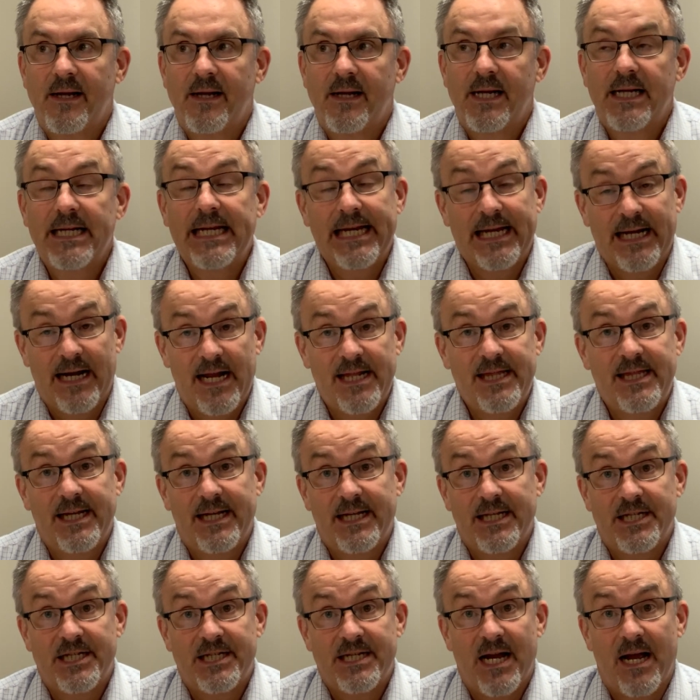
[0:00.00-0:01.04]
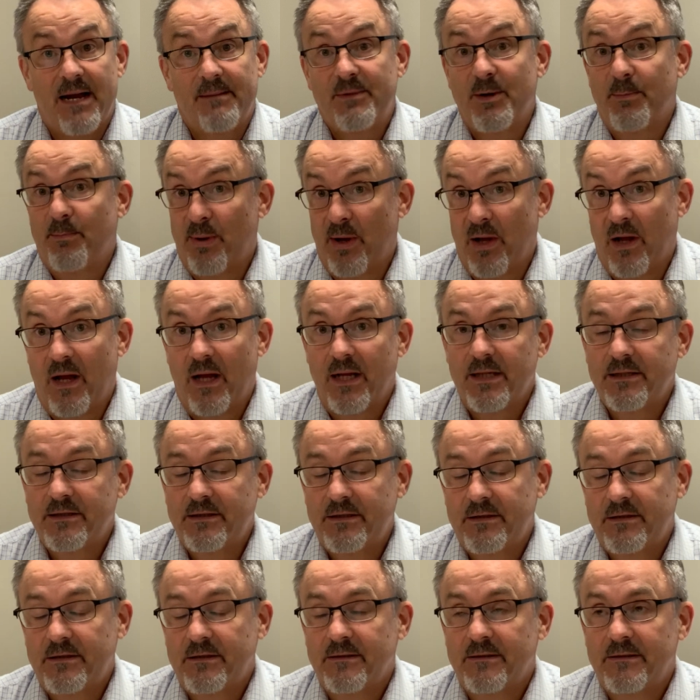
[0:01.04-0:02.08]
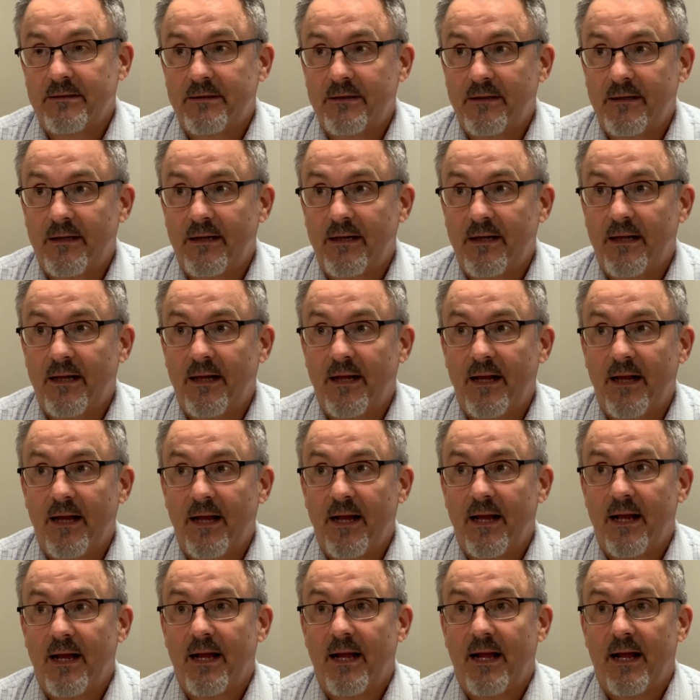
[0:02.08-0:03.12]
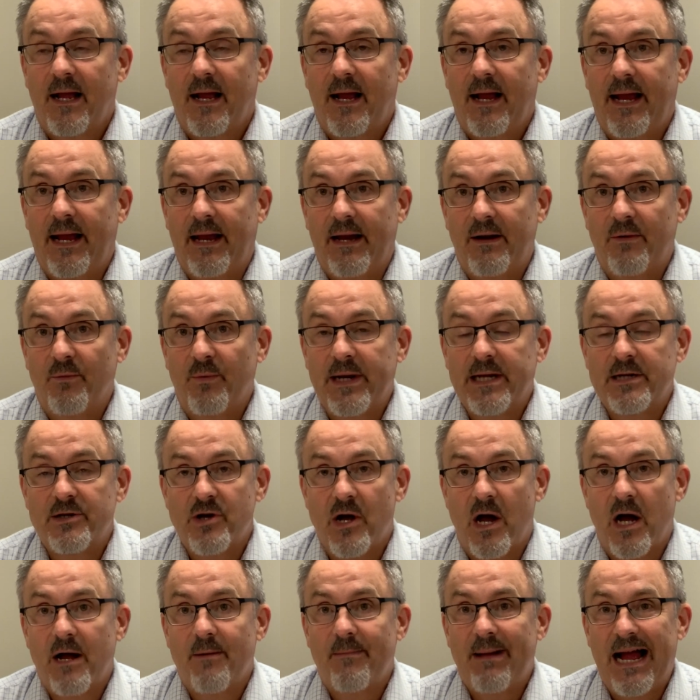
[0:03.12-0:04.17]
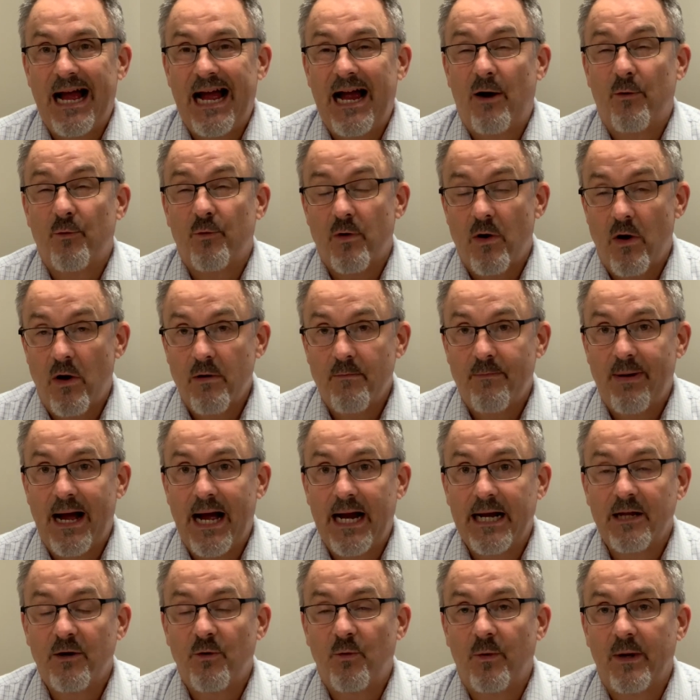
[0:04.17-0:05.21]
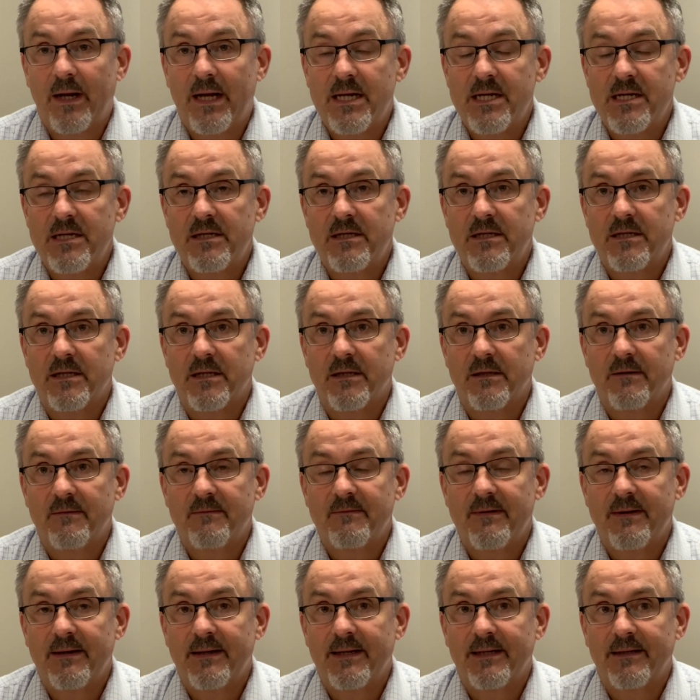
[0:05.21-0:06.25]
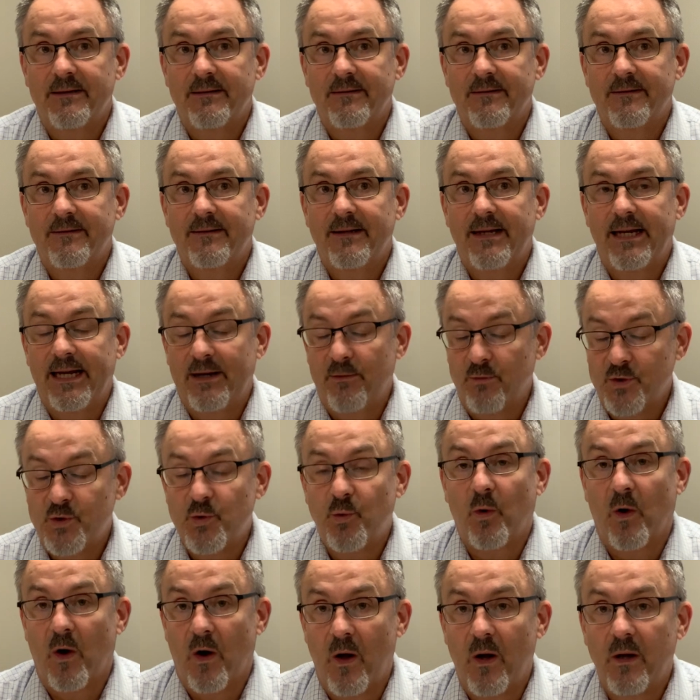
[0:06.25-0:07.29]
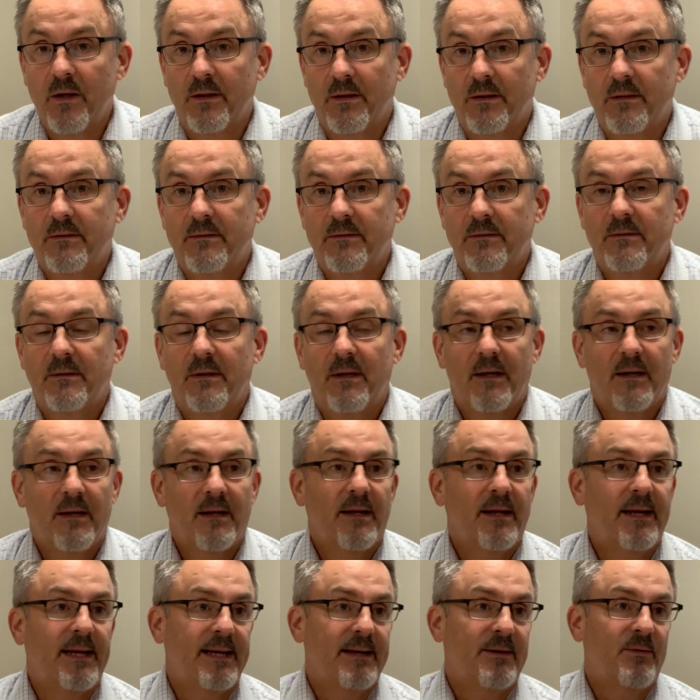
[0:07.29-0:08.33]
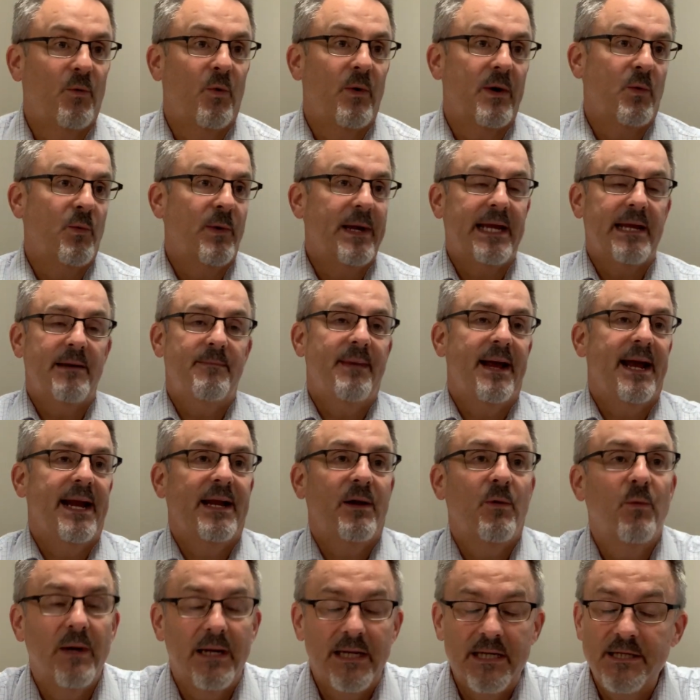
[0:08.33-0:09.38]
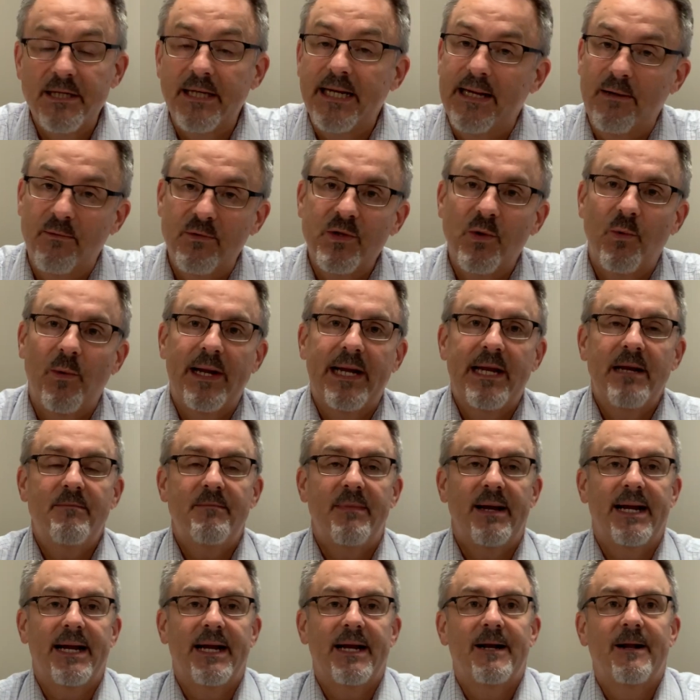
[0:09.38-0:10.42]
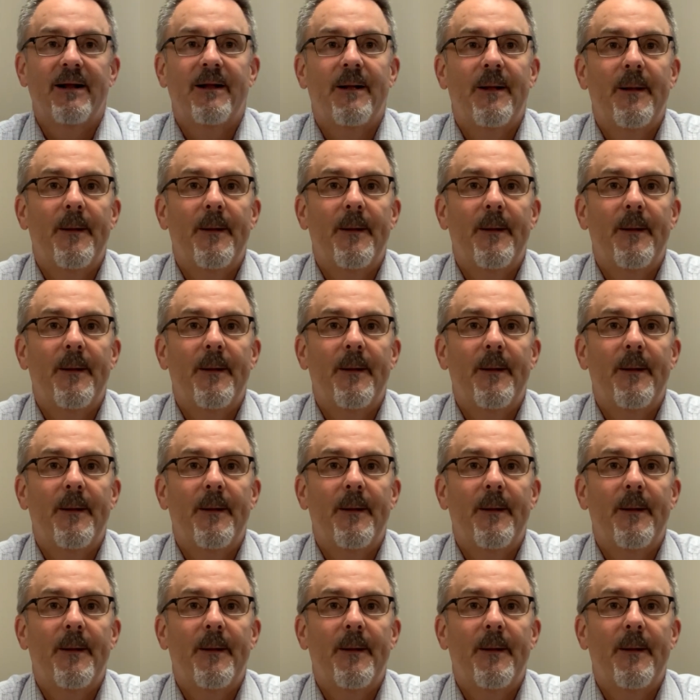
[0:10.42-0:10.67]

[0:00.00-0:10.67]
Again, I think it's time to pause. And we can talk about how wrong Pilate was, and he was wrong, and what a wicked man he was, and he was a wicked man.